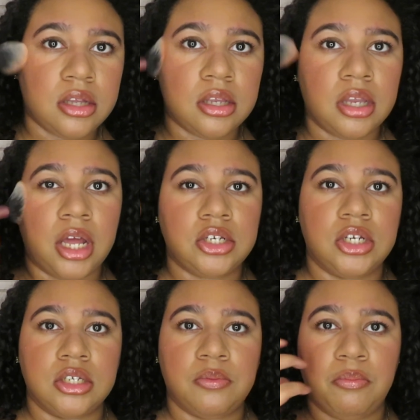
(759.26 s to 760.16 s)
not
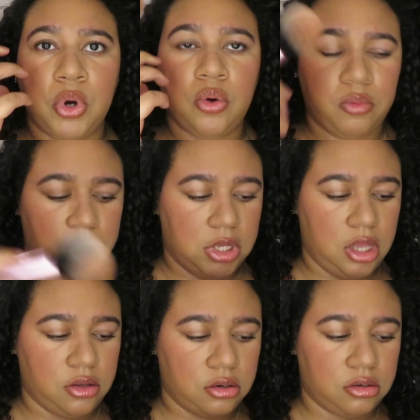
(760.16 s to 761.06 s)
just boom
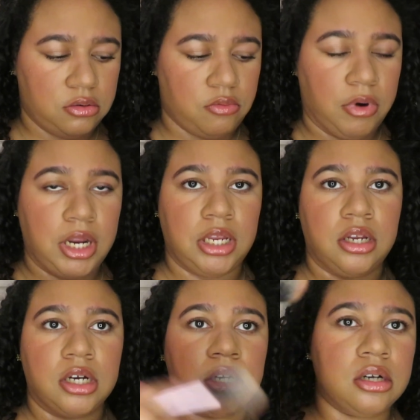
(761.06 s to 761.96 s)
color right
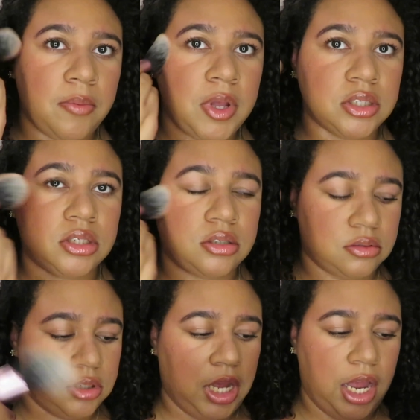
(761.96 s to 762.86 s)
here. Maybe it's
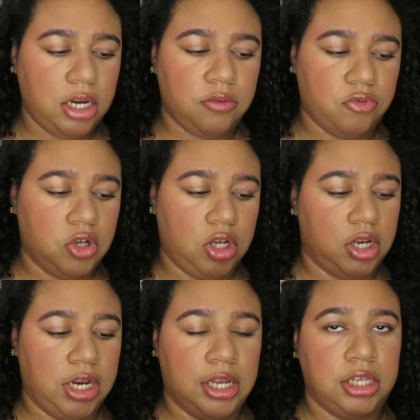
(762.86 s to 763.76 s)
kind of
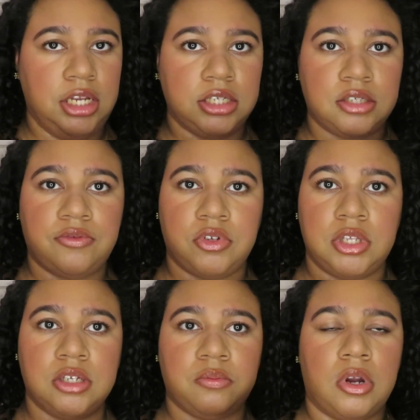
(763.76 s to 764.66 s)
good, at least for
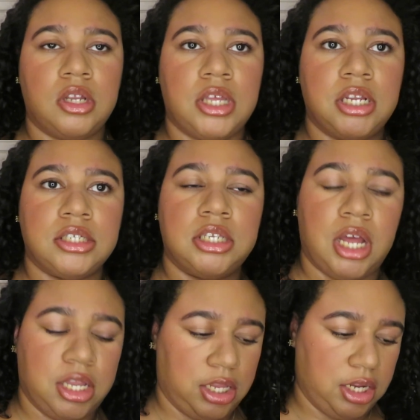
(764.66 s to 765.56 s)
this product, that it's
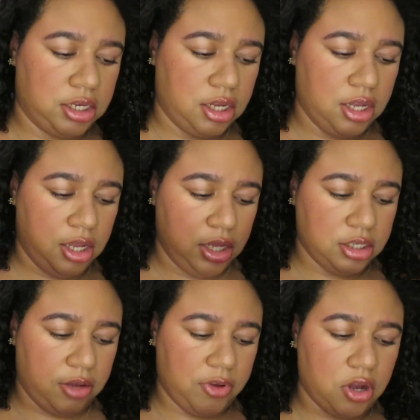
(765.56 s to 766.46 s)
not like
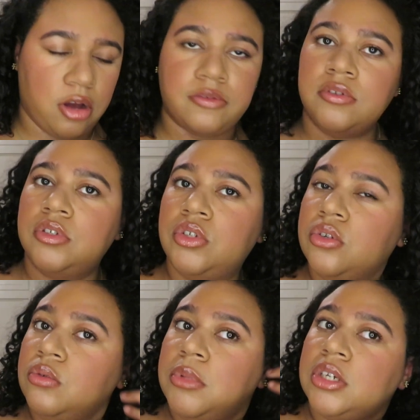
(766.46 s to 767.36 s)
giving off
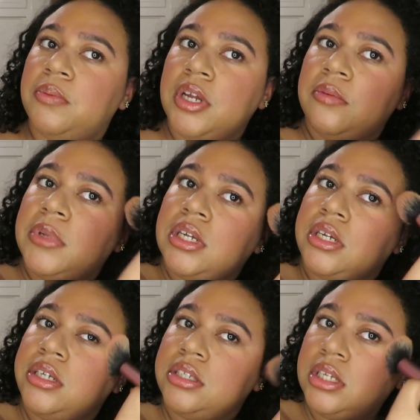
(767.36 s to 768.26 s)
too much pigment,
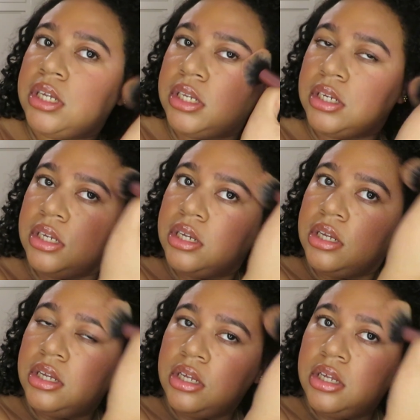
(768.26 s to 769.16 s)
because then
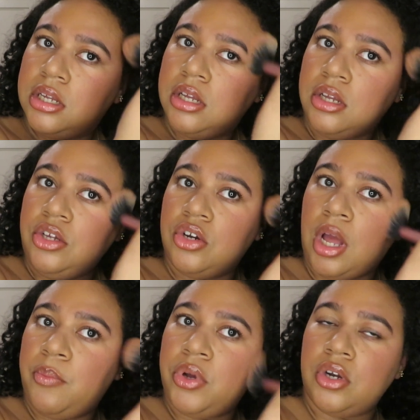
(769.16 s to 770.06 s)
you're
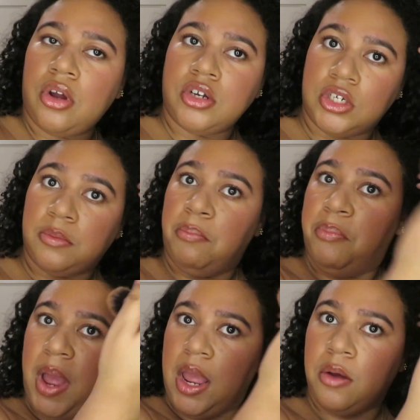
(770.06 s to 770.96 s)
not putting on just
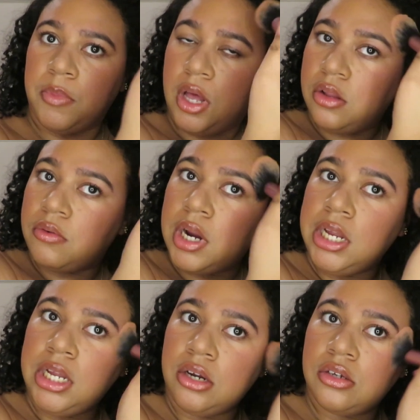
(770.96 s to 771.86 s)
bam color right
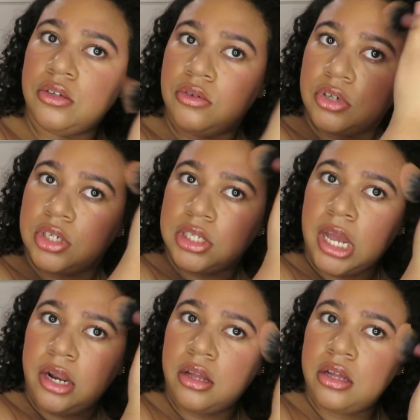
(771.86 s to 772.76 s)
here too. You're just
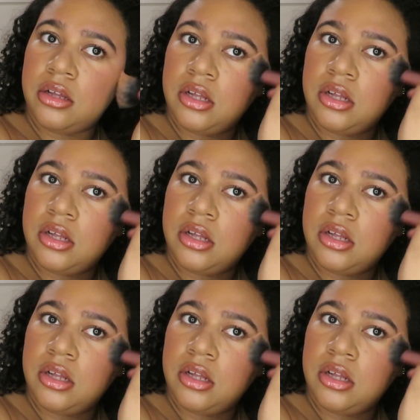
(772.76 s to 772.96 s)
kind of